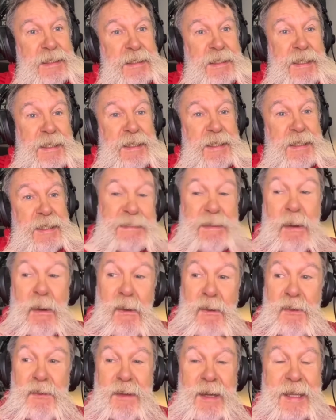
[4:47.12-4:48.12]
It's
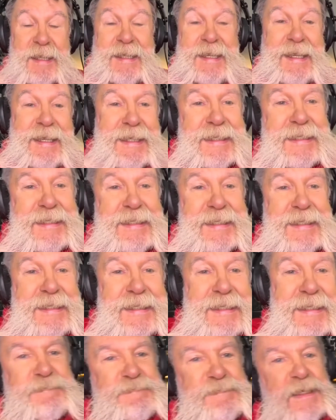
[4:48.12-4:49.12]
Curt, I
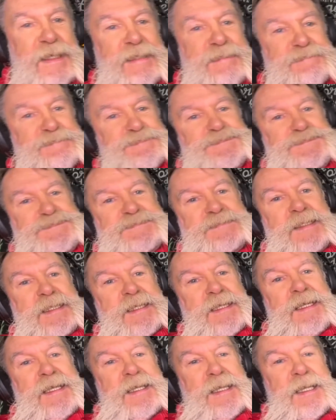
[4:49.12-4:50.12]
guess, but
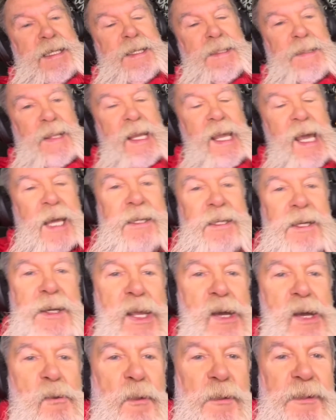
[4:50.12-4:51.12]
they had to
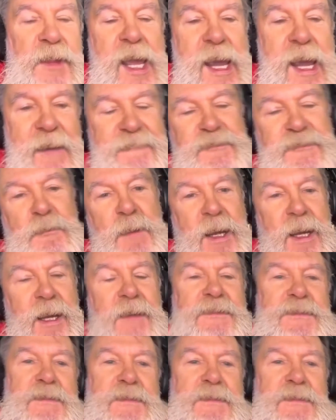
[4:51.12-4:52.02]
deal with the aftermath.